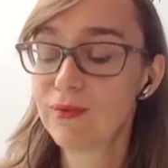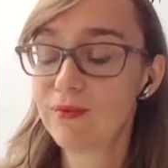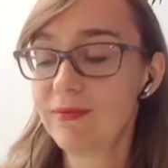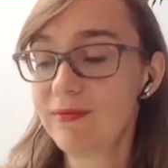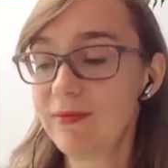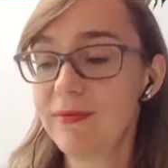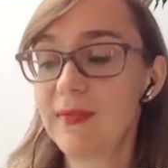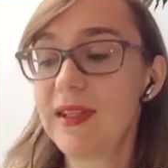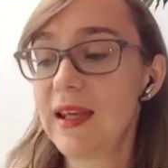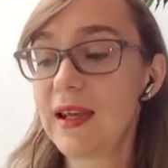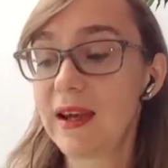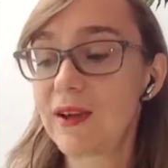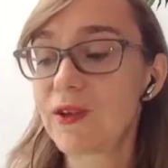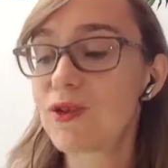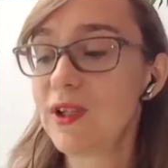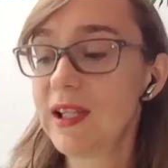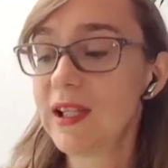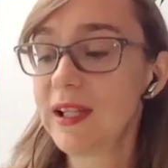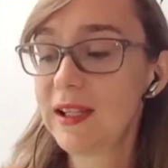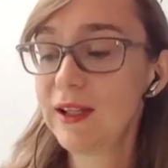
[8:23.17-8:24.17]
they
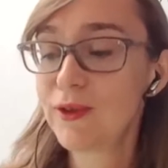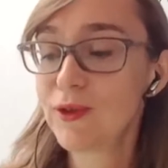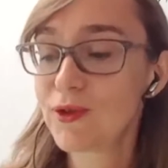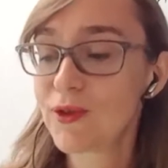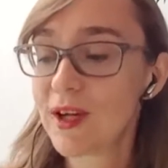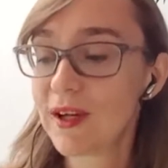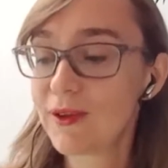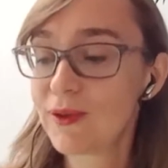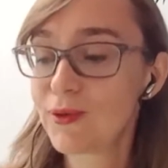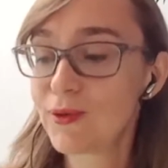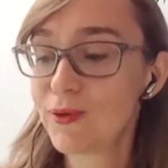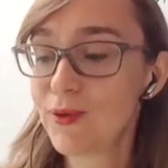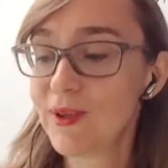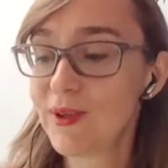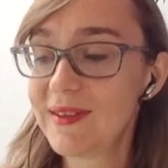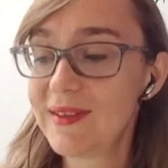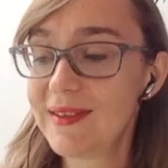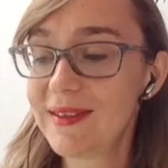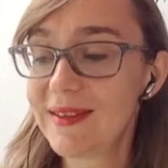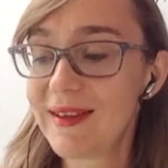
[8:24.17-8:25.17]
actually interact
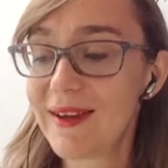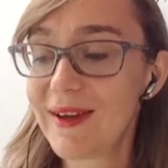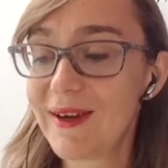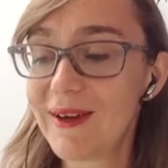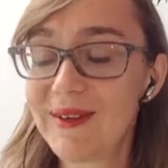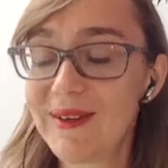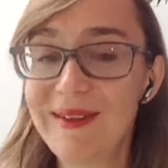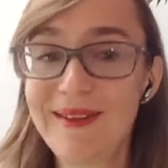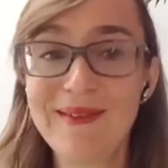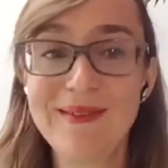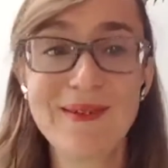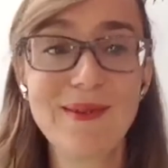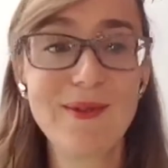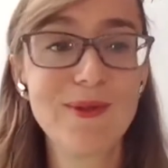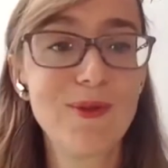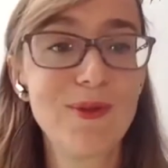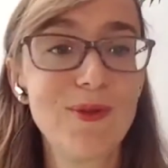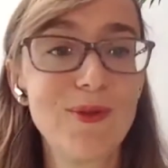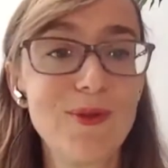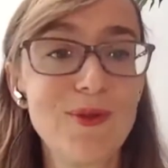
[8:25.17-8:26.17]
with these
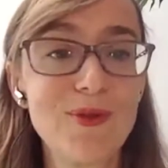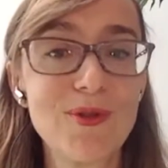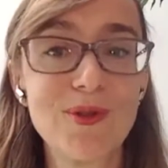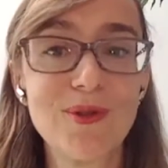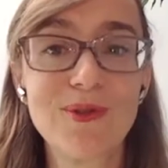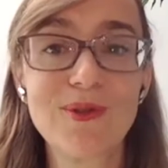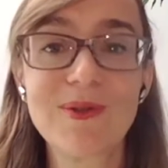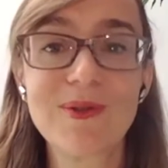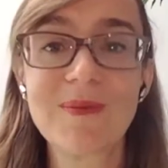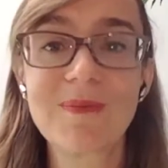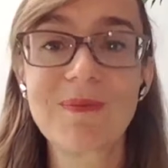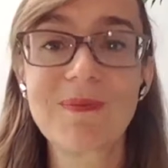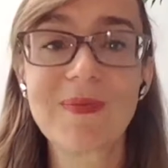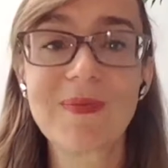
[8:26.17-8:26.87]
institutions?